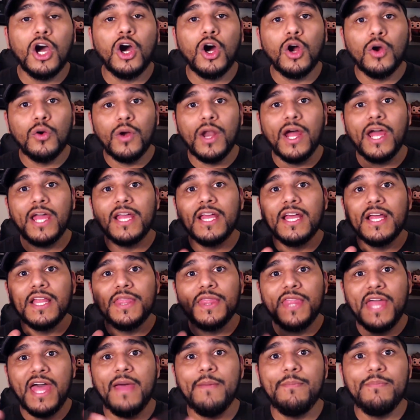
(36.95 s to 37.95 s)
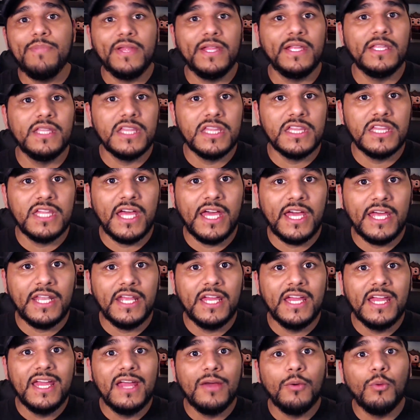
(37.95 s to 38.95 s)
All right, that being said,
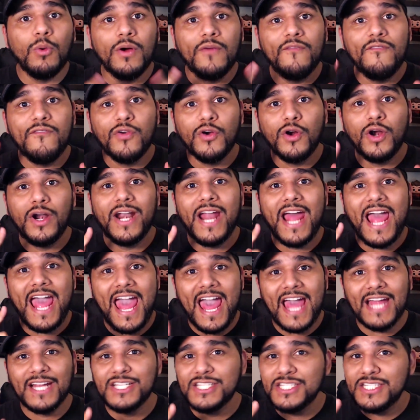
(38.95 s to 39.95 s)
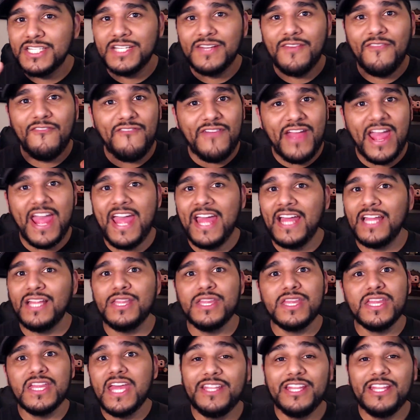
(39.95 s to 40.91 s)
one for our action fans.